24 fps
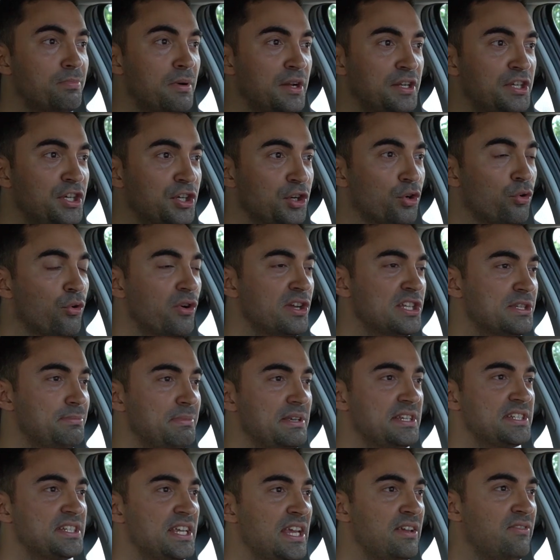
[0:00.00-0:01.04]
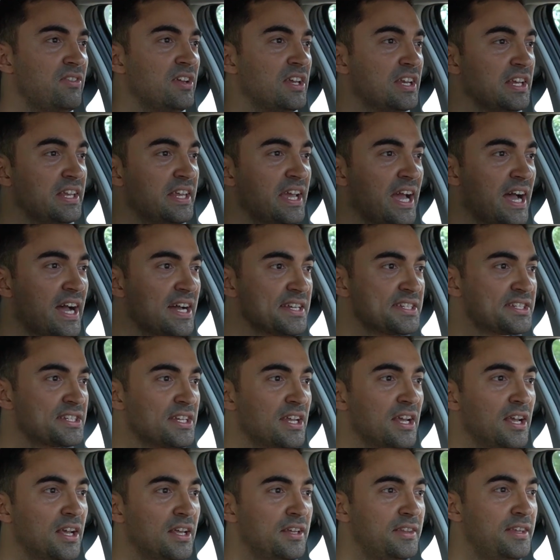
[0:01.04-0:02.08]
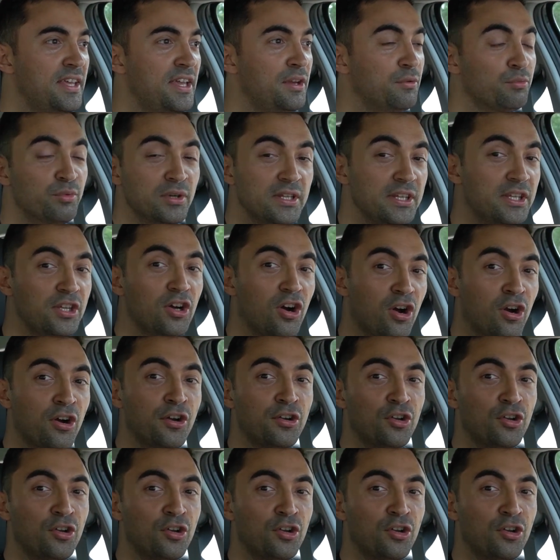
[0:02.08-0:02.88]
money you're going to be saving in gas, they really are